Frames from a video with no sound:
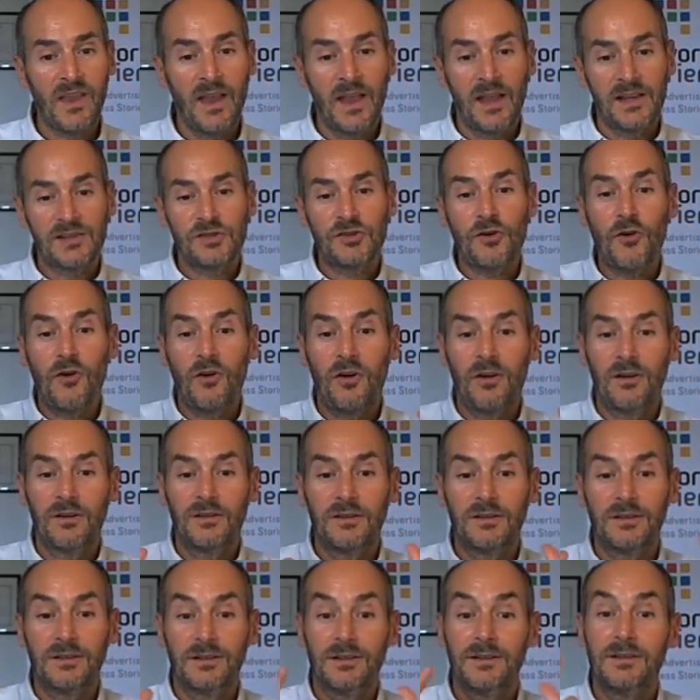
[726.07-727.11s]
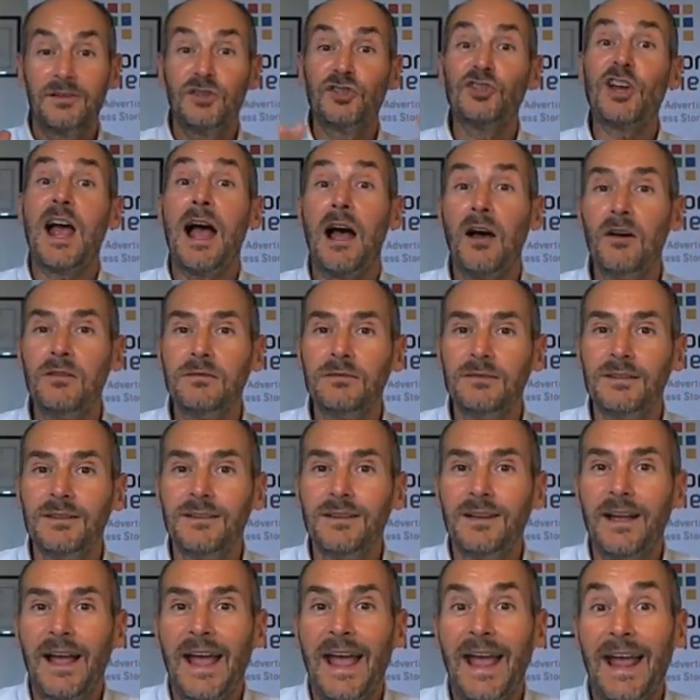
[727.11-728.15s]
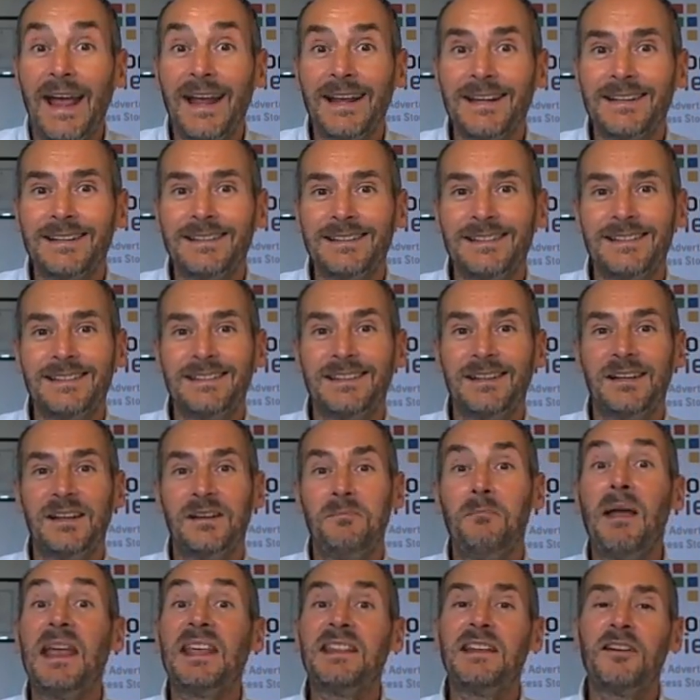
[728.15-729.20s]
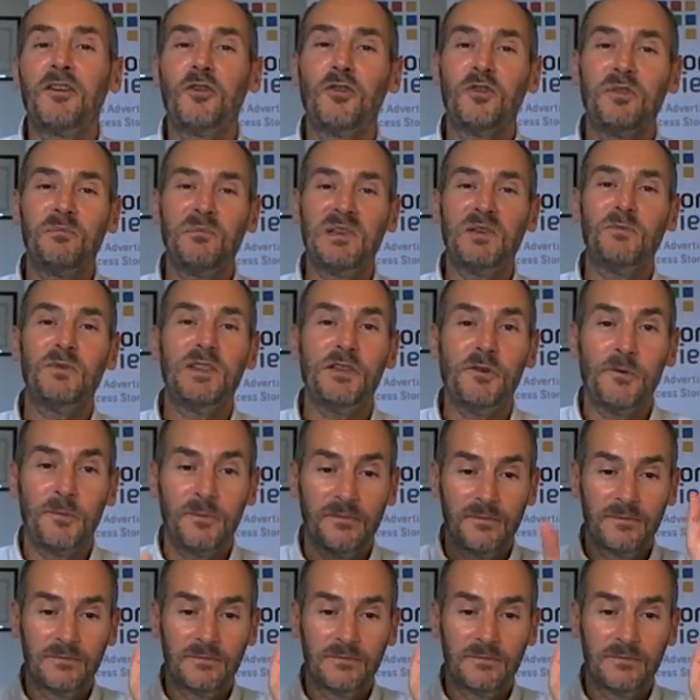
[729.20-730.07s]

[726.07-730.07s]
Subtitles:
So, ciao, and may the Lord be with you.